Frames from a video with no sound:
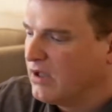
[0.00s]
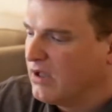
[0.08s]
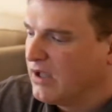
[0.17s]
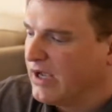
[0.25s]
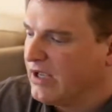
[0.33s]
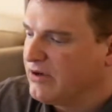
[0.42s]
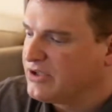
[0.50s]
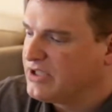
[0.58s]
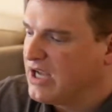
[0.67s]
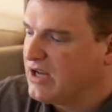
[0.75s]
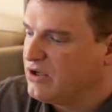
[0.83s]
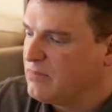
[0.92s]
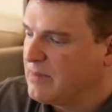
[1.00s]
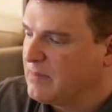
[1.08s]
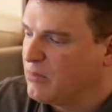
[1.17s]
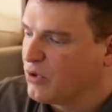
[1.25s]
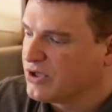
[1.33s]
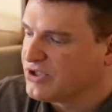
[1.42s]
I understand you may be
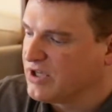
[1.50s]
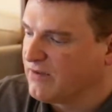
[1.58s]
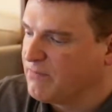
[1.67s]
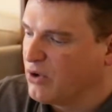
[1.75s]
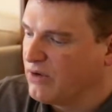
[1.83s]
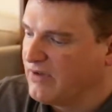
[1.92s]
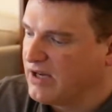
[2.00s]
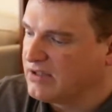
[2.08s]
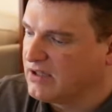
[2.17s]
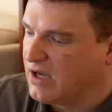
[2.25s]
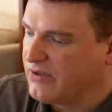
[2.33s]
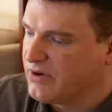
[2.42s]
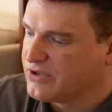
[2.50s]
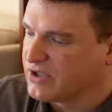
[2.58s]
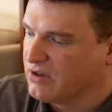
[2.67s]
more self-motivated than others,